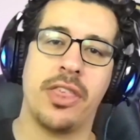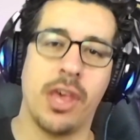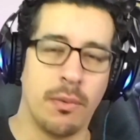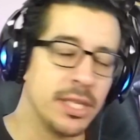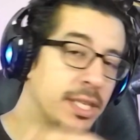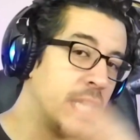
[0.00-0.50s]
you
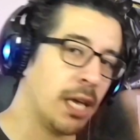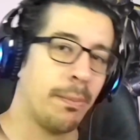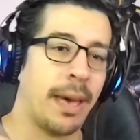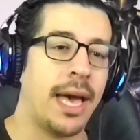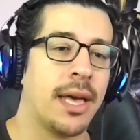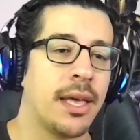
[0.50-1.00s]
always kick
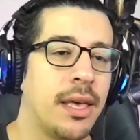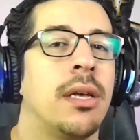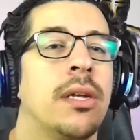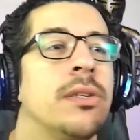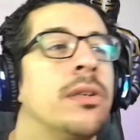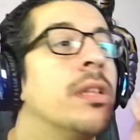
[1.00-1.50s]
back
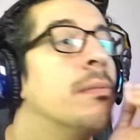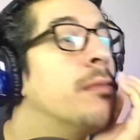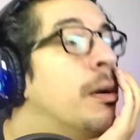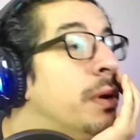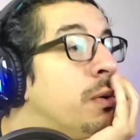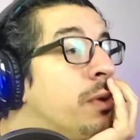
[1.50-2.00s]
to the
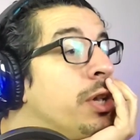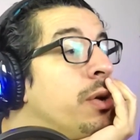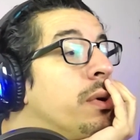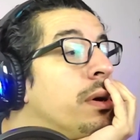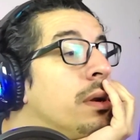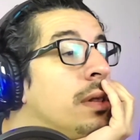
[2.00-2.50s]
moment where you
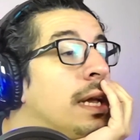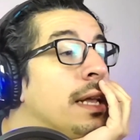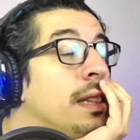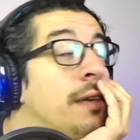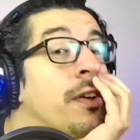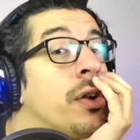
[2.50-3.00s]
were like
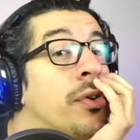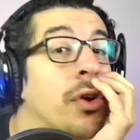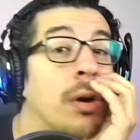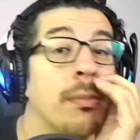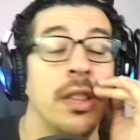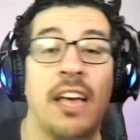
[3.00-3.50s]
living your
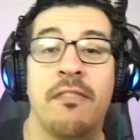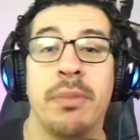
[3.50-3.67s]
normal life,